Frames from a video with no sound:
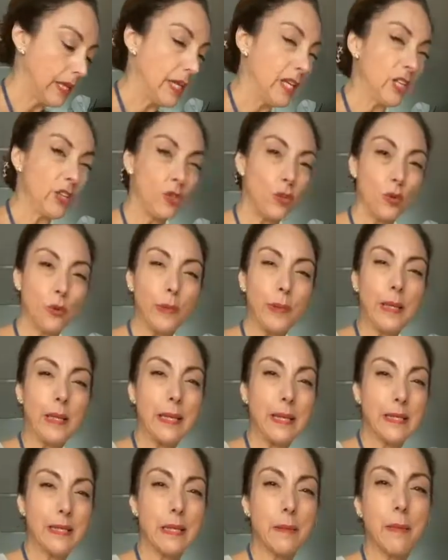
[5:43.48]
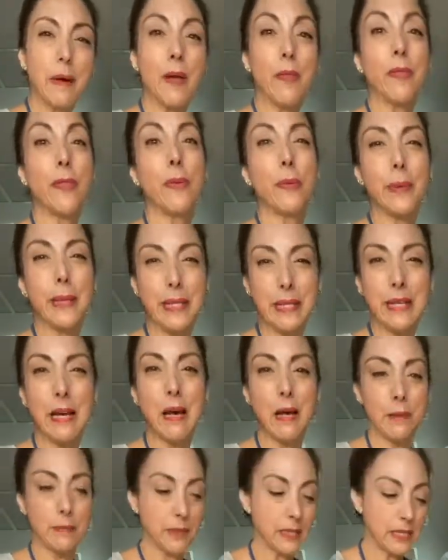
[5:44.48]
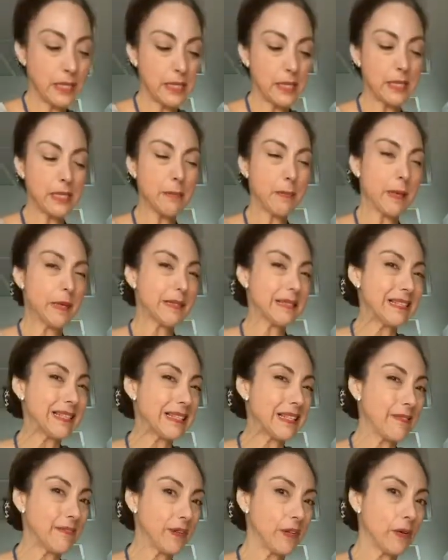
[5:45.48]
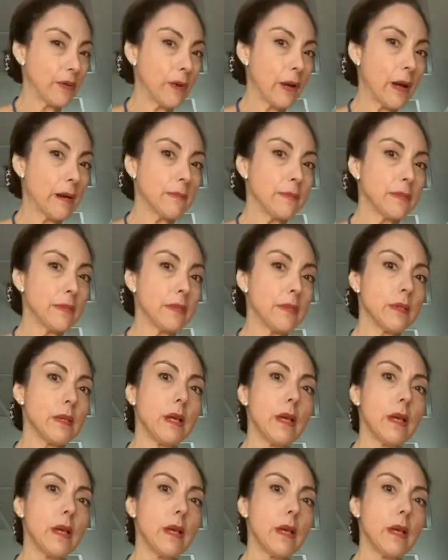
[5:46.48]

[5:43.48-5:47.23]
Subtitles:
Normally it's about 3 times. This is about 7 grams.